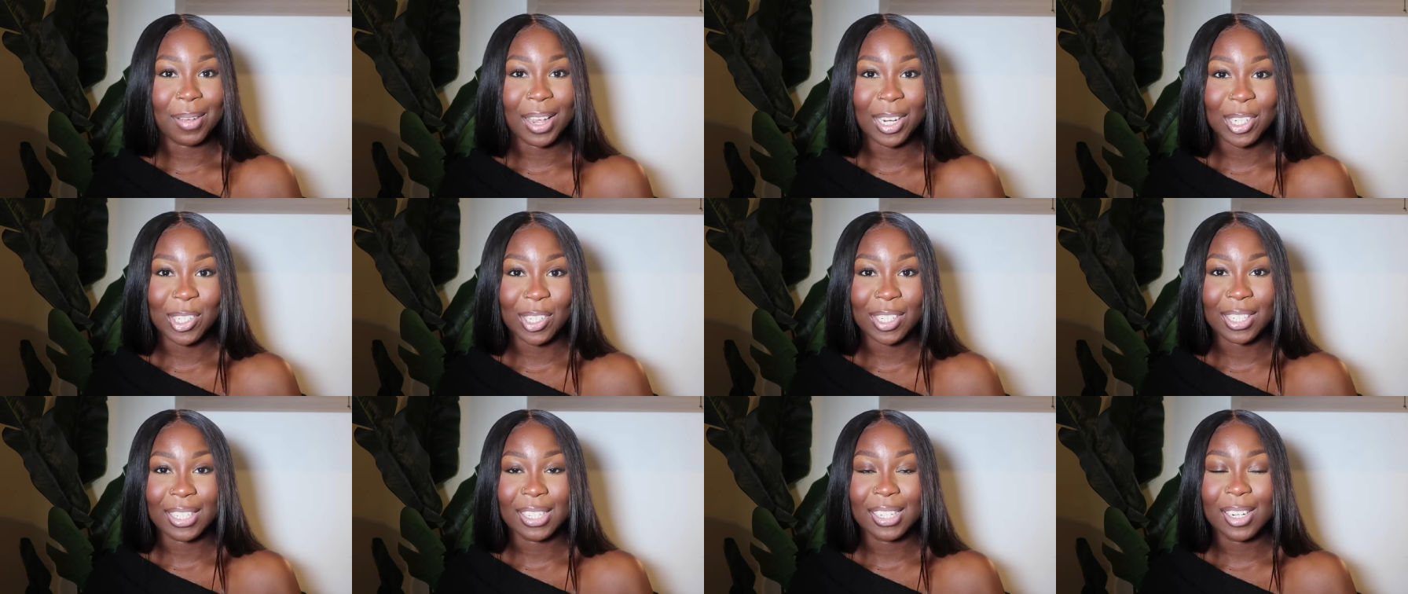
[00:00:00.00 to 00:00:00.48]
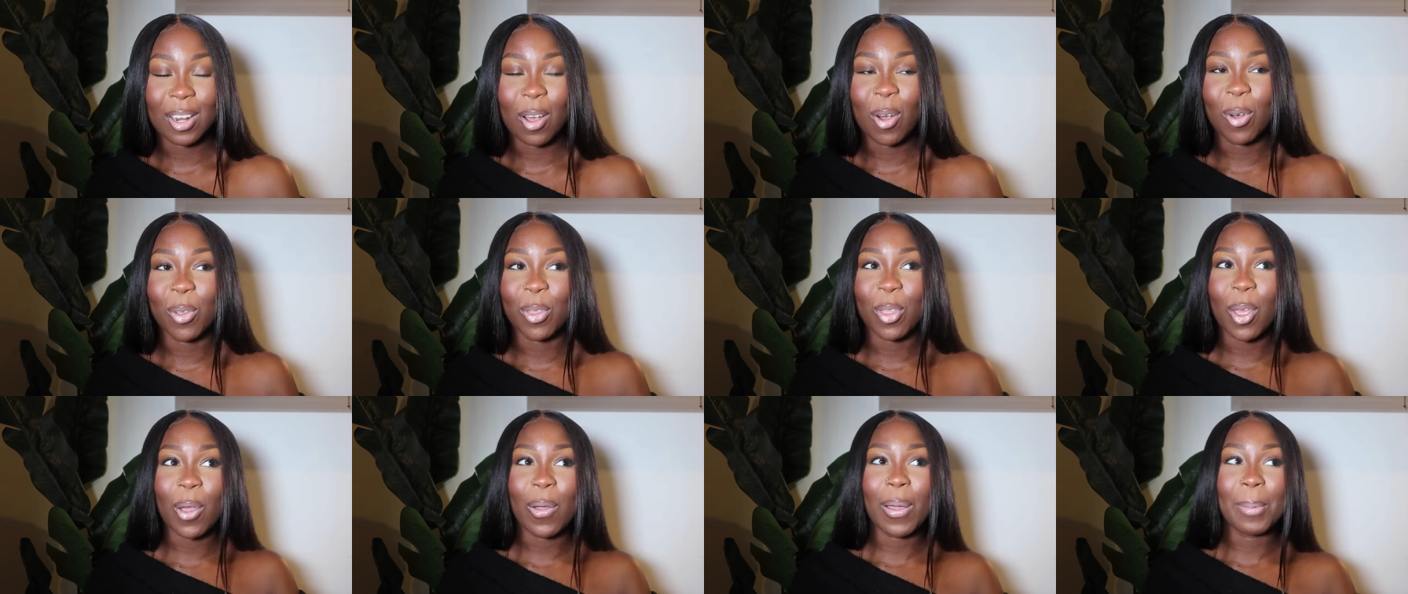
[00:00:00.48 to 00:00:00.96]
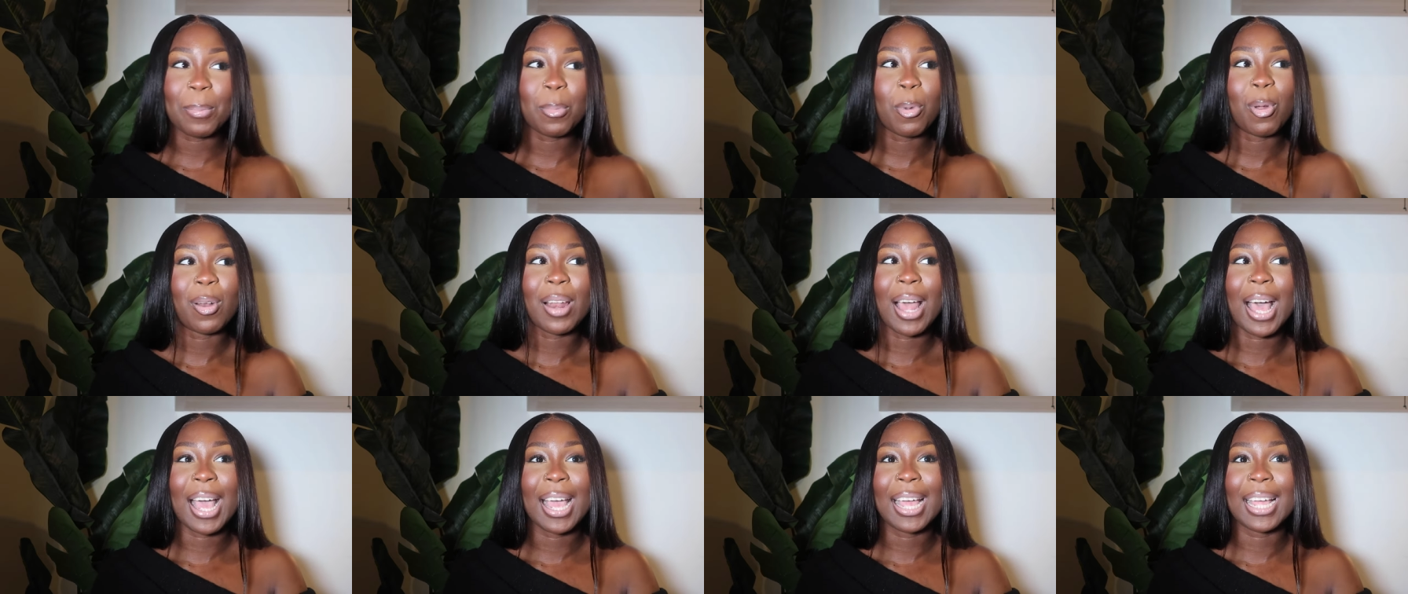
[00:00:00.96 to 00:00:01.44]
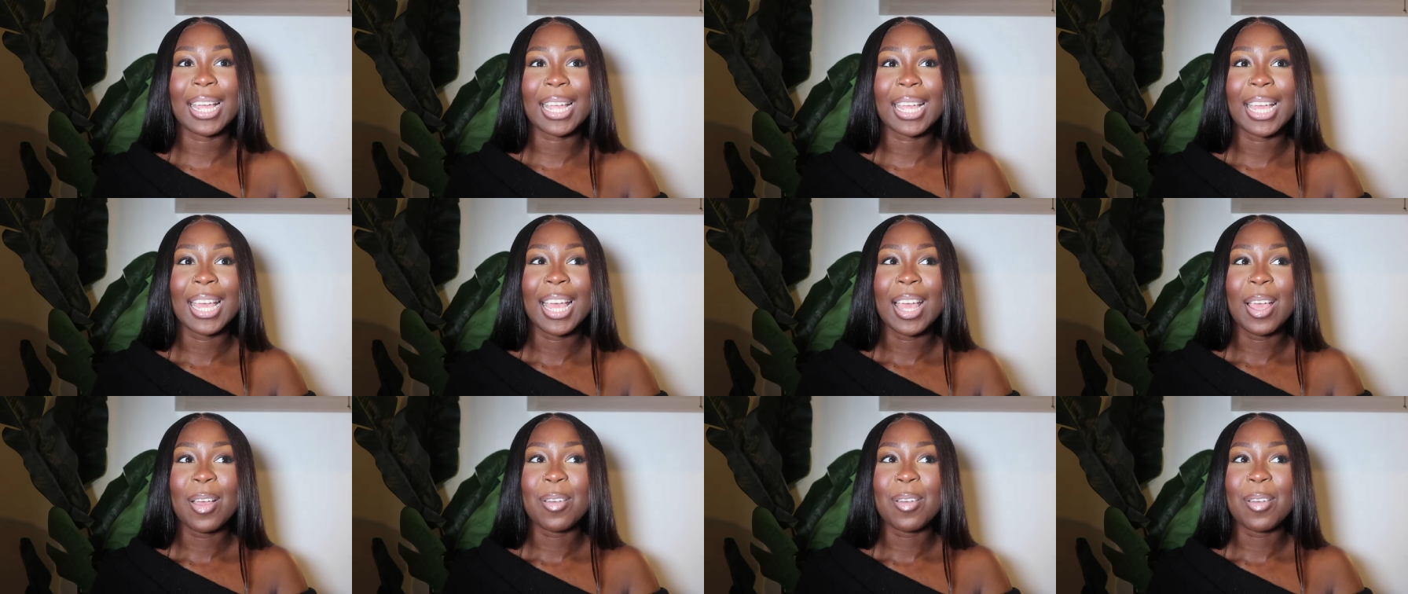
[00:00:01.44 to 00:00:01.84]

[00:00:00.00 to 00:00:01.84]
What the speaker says: fashion, although I'm not like